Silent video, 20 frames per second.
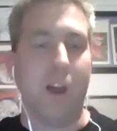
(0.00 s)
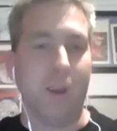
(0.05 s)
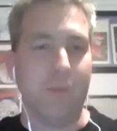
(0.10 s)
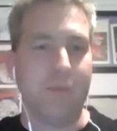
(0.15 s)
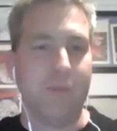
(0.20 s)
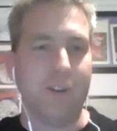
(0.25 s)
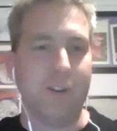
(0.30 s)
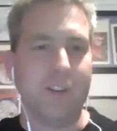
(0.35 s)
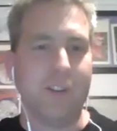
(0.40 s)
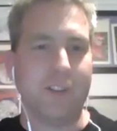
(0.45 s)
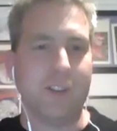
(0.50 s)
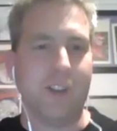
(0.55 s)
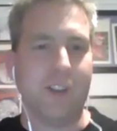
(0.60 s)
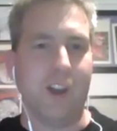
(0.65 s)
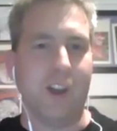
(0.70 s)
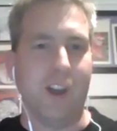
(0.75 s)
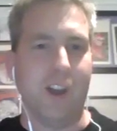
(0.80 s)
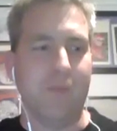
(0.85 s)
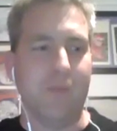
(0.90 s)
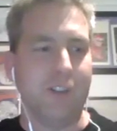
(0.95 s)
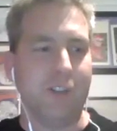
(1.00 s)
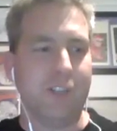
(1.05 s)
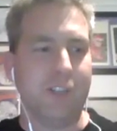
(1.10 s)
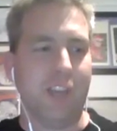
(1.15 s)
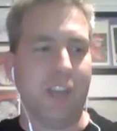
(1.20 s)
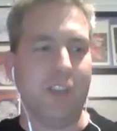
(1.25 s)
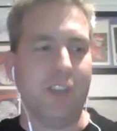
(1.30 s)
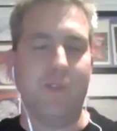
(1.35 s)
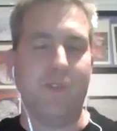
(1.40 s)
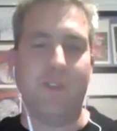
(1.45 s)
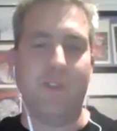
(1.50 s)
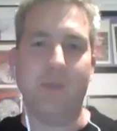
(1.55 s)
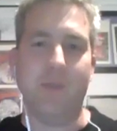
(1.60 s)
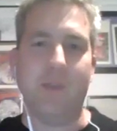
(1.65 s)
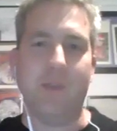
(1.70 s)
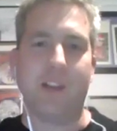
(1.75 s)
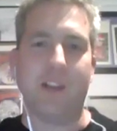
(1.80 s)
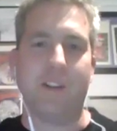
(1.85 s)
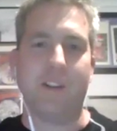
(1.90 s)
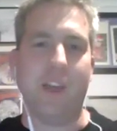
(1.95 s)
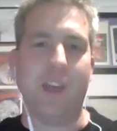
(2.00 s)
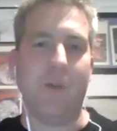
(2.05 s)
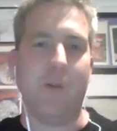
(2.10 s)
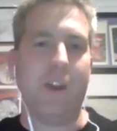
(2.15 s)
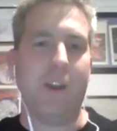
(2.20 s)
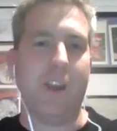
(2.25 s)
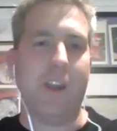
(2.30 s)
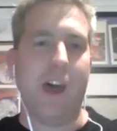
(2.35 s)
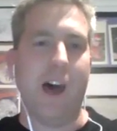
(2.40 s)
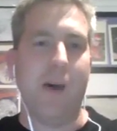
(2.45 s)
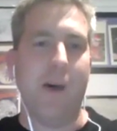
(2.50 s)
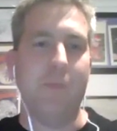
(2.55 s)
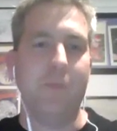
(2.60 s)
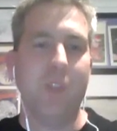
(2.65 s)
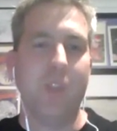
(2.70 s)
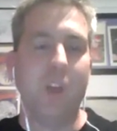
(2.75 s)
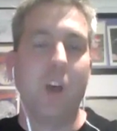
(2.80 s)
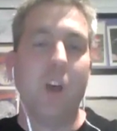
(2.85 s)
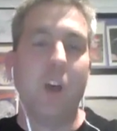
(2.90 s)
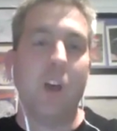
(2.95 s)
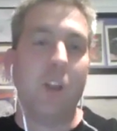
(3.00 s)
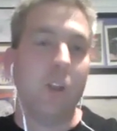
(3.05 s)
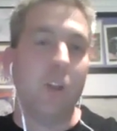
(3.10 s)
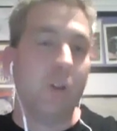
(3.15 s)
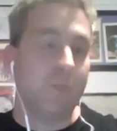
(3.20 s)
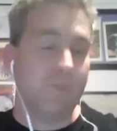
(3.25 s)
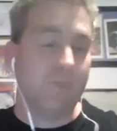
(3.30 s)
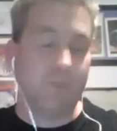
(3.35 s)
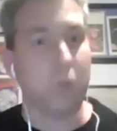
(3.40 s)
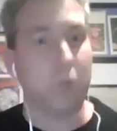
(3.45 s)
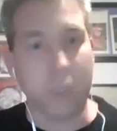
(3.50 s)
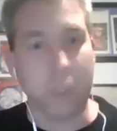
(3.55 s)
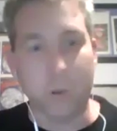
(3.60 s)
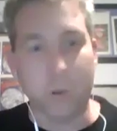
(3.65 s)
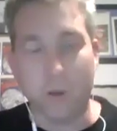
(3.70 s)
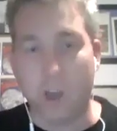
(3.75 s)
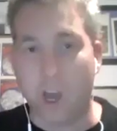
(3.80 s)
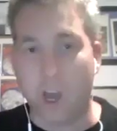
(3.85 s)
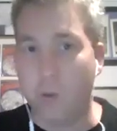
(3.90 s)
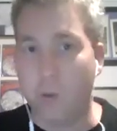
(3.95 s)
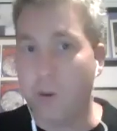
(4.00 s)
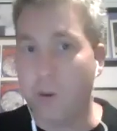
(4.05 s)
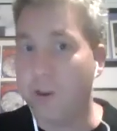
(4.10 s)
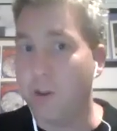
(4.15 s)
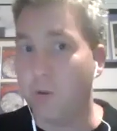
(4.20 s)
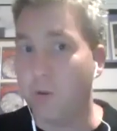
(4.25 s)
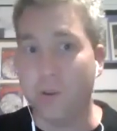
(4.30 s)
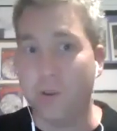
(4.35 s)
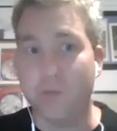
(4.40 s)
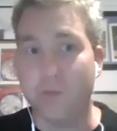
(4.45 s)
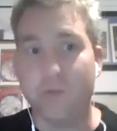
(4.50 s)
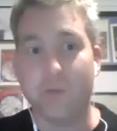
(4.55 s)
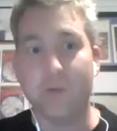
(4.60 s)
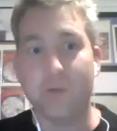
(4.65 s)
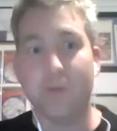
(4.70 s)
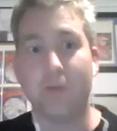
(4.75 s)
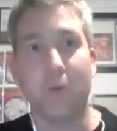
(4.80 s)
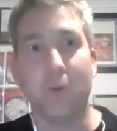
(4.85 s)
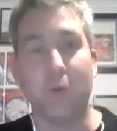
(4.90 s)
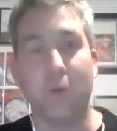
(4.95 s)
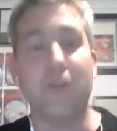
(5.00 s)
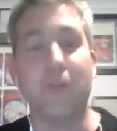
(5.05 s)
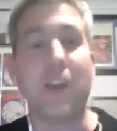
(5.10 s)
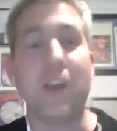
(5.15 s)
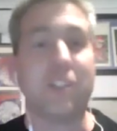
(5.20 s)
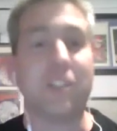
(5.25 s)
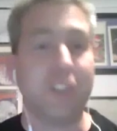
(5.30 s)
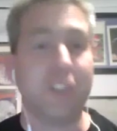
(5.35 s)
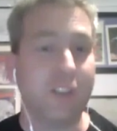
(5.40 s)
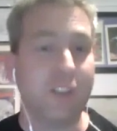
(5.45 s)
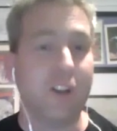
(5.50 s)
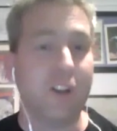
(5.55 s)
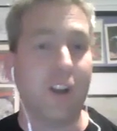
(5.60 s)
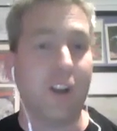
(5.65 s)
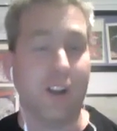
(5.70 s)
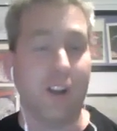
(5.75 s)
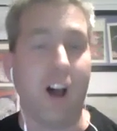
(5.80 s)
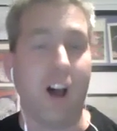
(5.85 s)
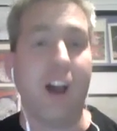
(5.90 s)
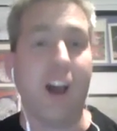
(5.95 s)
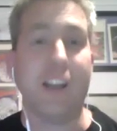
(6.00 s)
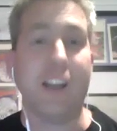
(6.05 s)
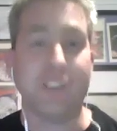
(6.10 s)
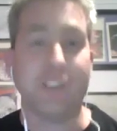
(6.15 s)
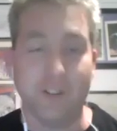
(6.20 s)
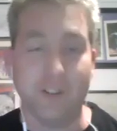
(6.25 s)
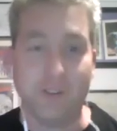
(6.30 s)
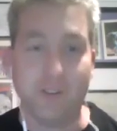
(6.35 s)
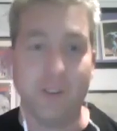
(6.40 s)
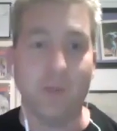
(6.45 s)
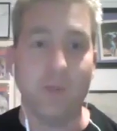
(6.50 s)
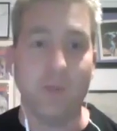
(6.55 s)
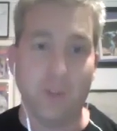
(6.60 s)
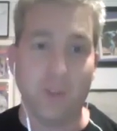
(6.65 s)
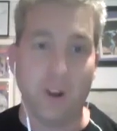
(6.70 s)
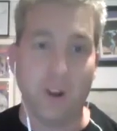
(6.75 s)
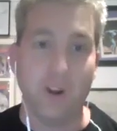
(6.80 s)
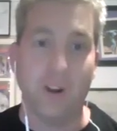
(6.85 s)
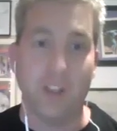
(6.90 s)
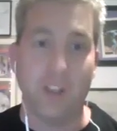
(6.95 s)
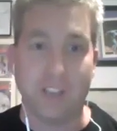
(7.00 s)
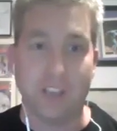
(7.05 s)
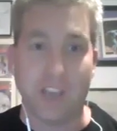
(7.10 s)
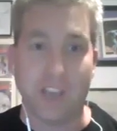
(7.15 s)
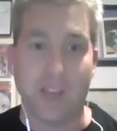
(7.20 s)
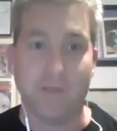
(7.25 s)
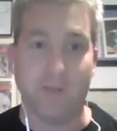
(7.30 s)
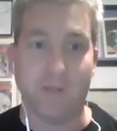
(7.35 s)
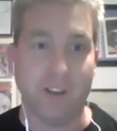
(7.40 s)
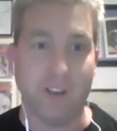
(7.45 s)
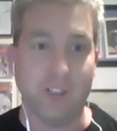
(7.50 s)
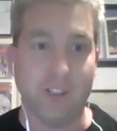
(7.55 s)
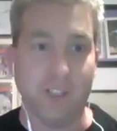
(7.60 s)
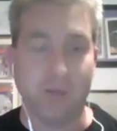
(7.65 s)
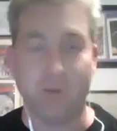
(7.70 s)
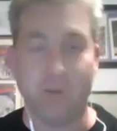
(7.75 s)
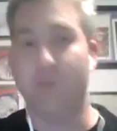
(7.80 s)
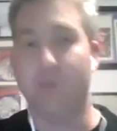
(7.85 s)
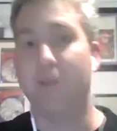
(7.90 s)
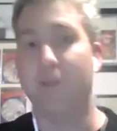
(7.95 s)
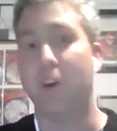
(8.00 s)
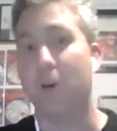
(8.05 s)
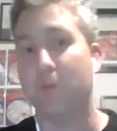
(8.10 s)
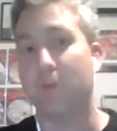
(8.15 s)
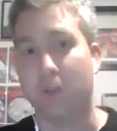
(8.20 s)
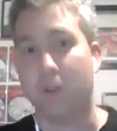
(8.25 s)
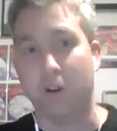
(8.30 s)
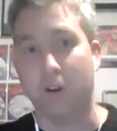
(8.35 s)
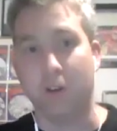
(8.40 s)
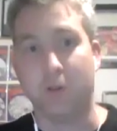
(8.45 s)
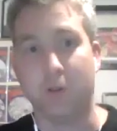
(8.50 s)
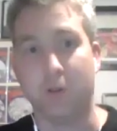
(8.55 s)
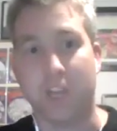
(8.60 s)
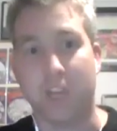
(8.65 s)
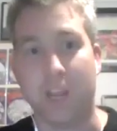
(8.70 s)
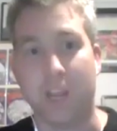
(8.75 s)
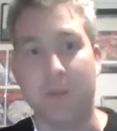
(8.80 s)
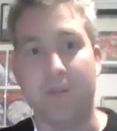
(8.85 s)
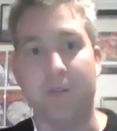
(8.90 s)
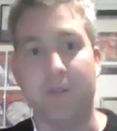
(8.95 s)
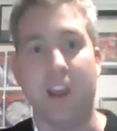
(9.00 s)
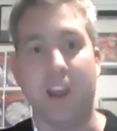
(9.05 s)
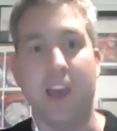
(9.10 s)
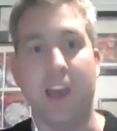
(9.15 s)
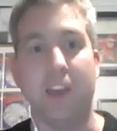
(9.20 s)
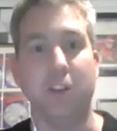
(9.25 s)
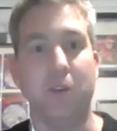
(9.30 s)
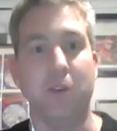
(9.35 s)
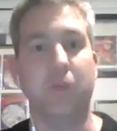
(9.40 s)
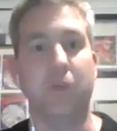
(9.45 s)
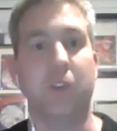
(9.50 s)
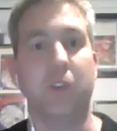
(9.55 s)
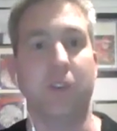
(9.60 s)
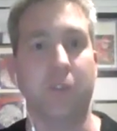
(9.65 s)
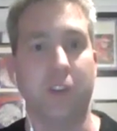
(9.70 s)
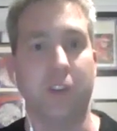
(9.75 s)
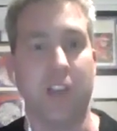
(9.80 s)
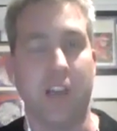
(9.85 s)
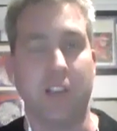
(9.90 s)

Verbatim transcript: I appreciate I appreciate your feedback on that one. Um, look, you and I, we'd, we've we've actually got. A, I actually think we've got an okay friendship. You've helped Chronicle Chamber out. You've given